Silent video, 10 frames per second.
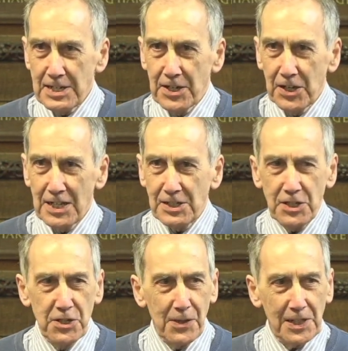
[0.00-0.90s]
delighted
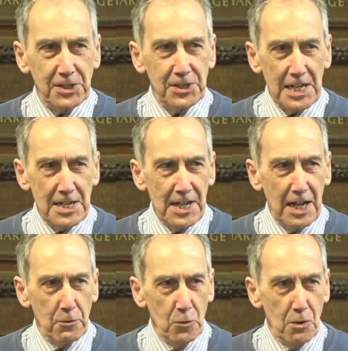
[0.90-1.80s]
to extend
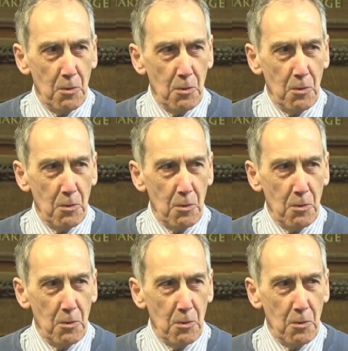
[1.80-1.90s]
that warm